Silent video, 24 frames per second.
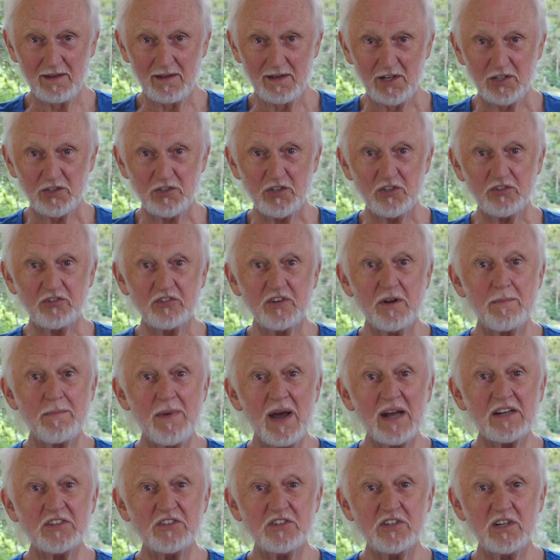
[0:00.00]
Just
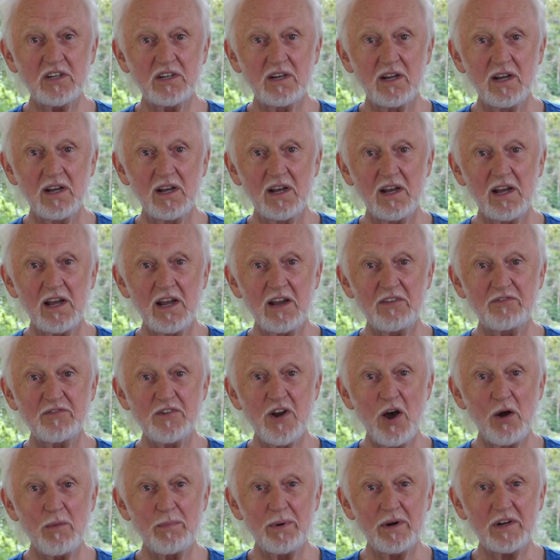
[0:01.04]
imagine if
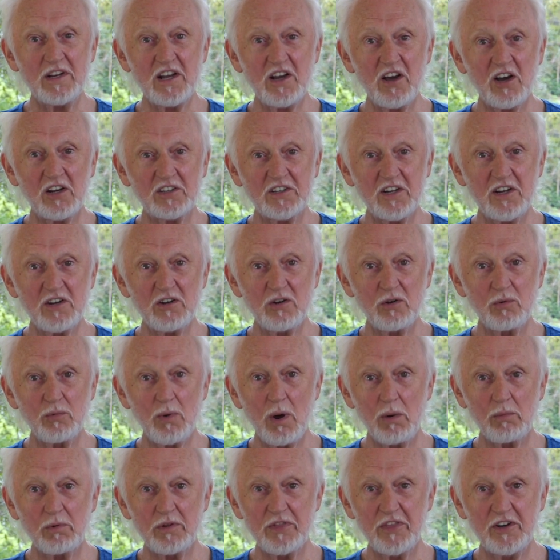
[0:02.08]
nobody got ill,
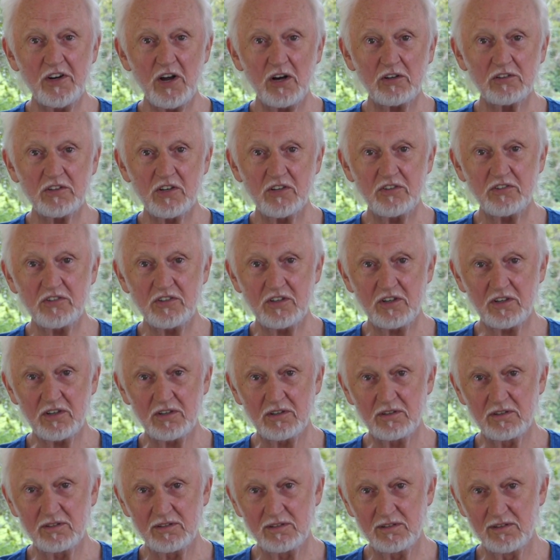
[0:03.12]
what would the doctors do?
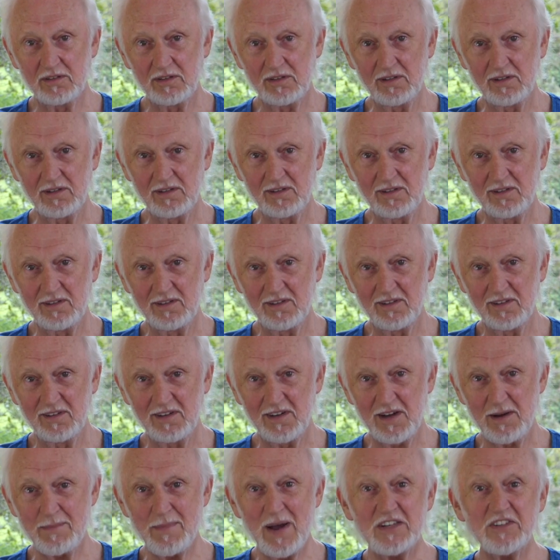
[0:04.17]

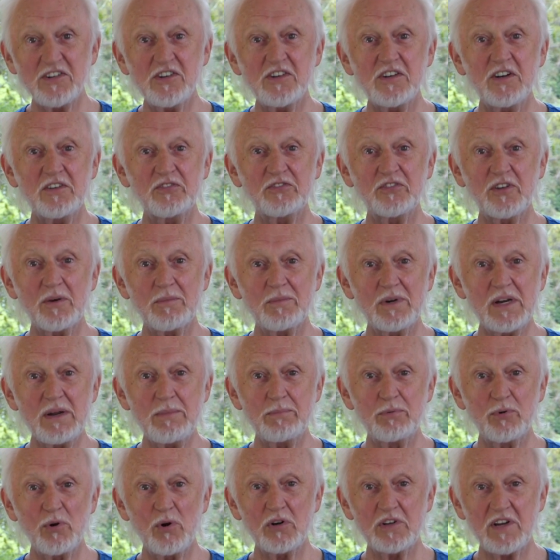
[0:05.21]
Imagine if somebody
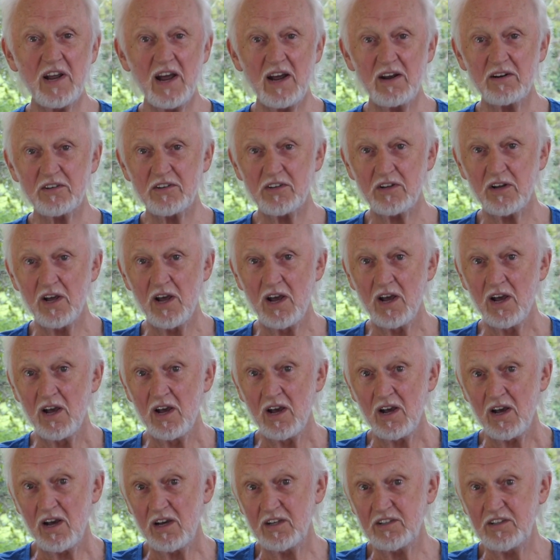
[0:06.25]
brought out
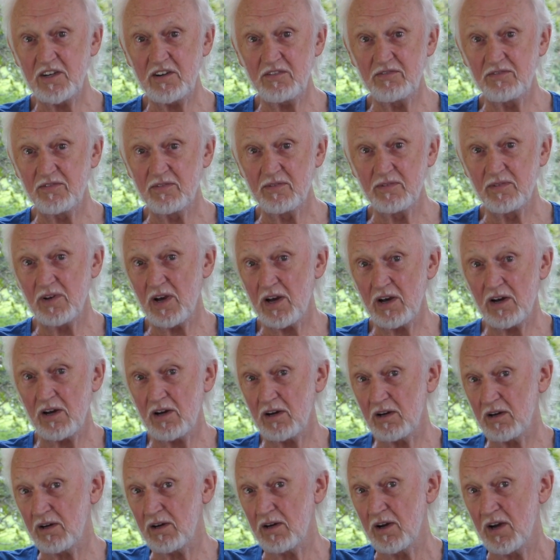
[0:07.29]

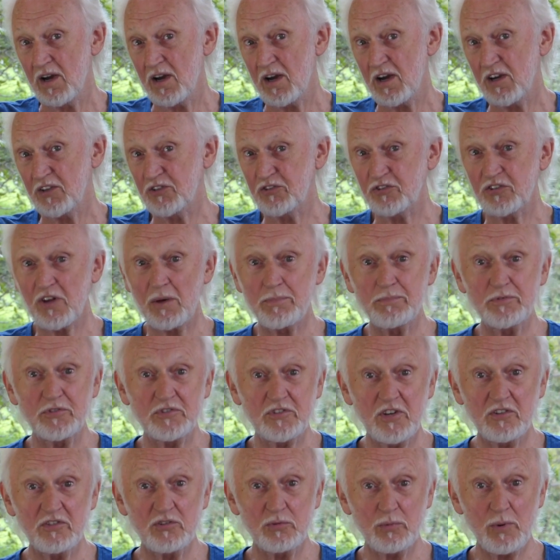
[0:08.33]
a
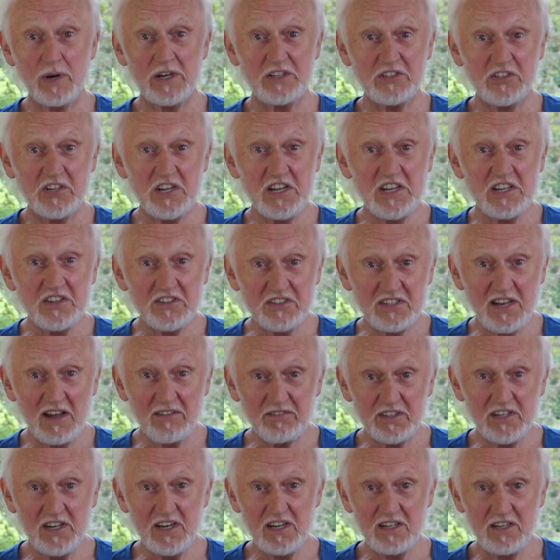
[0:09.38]
substance where teeth never
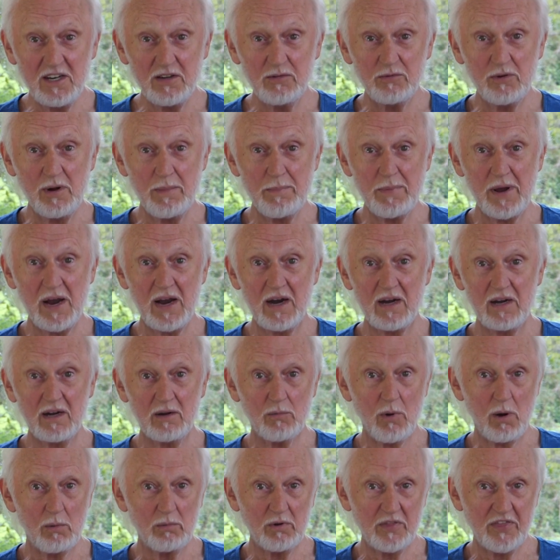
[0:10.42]
needed repairing,
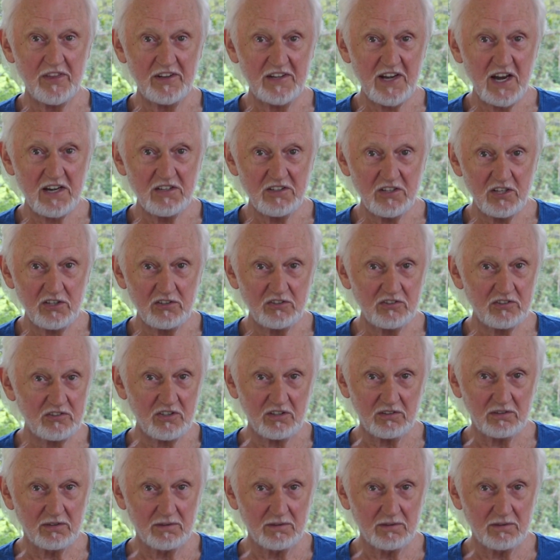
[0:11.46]
what would the dentist do?